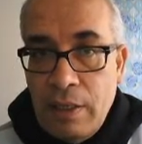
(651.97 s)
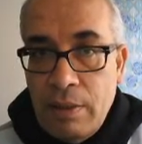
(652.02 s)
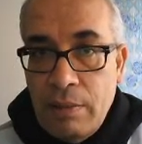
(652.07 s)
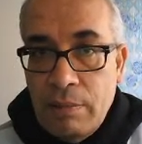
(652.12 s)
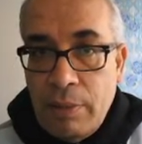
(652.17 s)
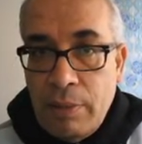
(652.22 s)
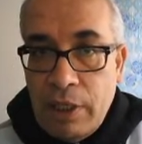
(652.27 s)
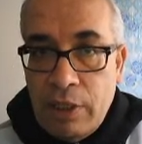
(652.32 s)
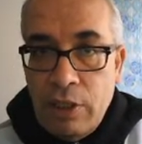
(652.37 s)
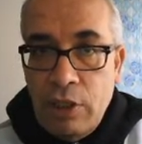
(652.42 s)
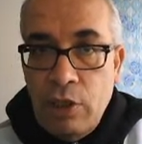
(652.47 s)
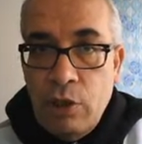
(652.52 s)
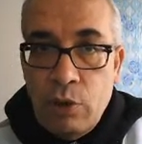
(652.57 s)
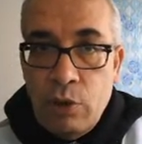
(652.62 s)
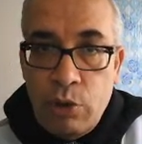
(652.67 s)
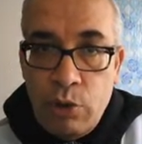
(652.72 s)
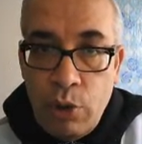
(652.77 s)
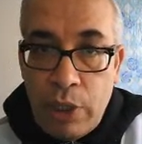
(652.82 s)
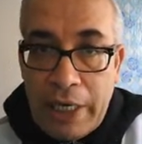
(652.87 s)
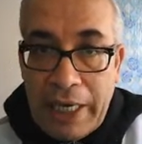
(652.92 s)
but you
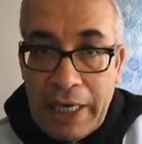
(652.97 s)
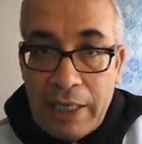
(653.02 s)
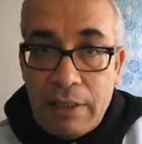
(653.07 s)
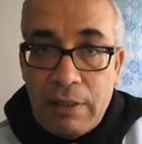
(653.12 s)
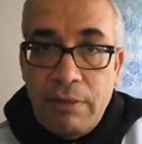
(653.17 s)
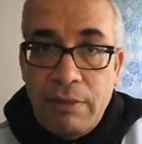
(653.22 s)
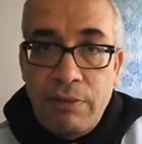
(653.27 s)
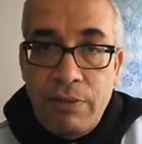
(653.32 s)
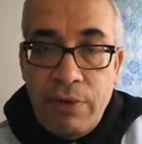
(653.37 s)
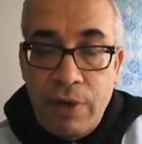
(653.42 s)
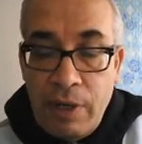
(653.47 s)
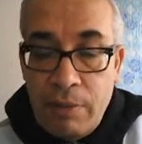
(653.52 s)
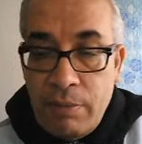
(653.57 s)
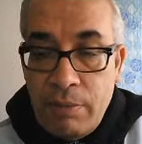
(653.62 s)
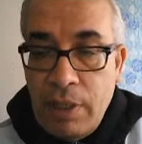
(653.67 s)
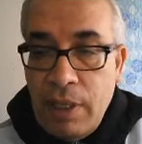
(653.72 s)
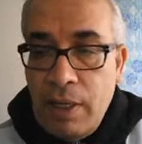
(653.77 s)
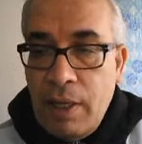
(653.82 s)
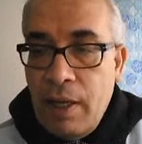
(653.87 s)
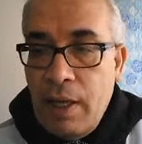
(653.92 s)
took it
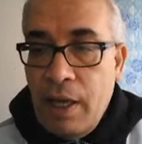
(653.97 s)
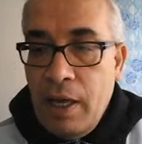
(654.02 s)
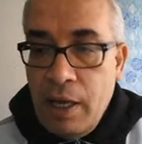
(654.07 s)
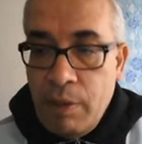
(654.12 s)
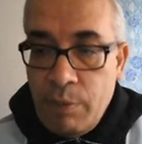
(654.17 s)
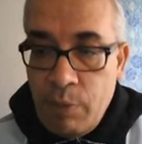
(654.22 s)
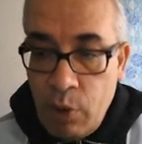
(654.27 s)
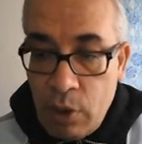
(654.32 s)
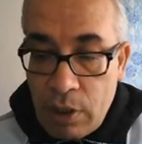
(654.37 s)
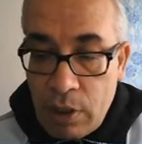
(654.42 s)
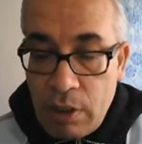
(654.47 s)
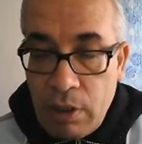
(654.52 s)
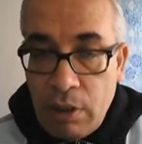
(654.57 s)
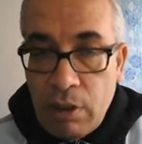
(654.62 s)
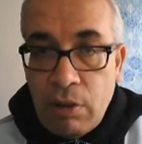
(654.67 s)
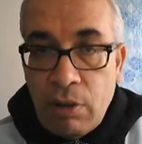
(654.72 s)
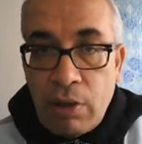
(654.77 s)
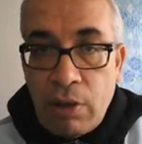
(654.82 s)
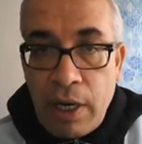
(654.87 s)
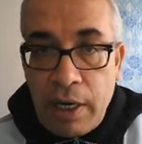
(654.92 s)
from a book
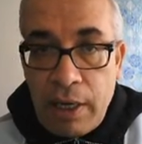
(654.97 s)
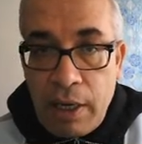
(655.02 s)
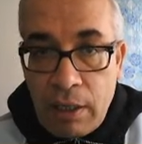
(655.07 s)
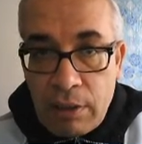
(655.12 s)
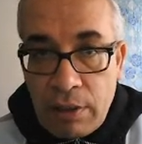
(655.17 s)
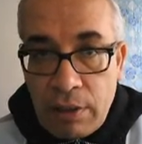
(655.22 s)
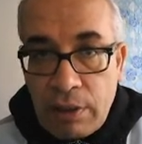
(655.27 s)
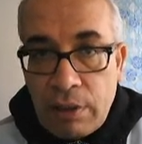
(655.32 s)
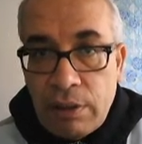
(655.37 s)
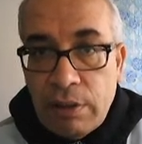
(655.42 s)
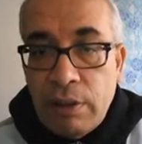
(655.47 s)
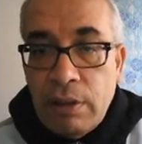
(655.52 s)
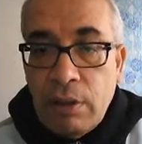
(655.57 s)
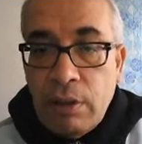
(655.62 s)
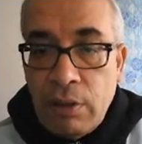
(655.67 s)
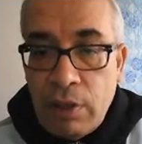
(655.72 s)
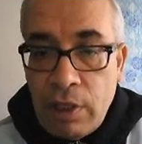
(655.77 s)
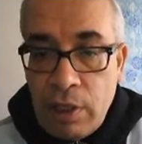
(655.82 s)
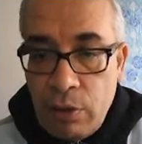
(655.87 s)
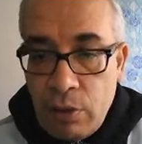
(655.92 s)
or an article
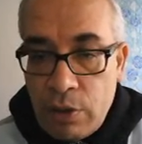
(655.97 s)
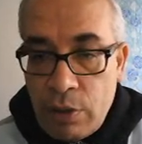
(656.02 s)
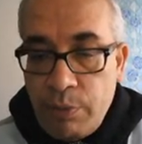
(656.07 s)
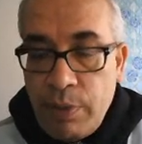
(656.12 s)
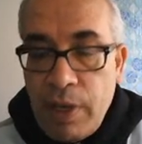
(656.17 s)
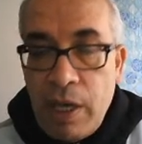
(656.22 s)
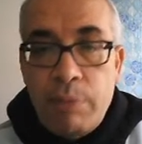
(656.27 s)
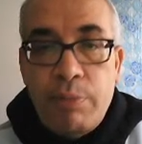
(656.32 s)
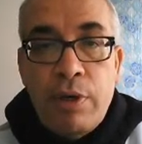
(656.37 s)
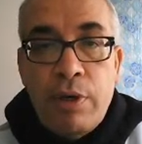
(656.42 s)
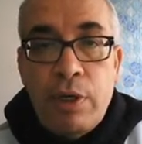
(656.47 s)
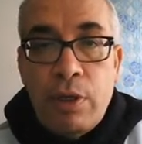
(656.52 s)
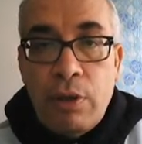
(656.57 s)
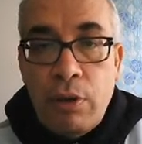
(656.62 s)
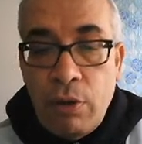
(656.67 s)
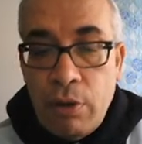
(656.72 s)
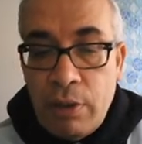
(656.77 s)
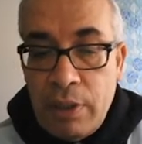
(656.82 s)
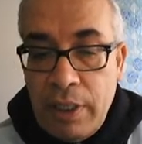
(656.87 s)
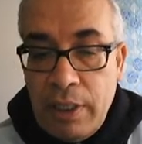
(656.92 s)
or a newspaper
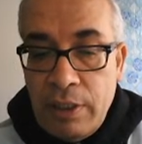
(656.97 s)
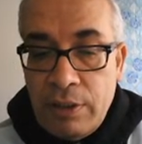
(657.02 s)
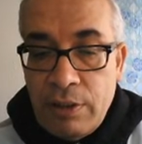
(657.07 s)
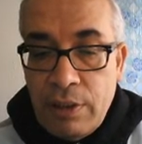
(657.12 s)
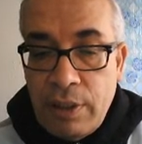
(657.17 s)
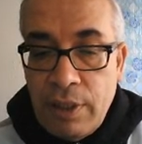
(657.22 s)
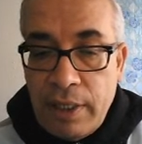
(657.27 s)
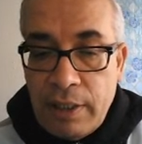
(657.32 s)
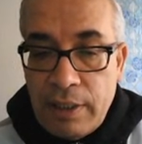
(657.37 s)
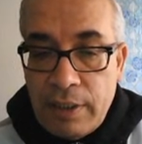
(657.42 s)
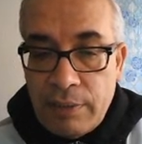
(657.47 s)
or the internet.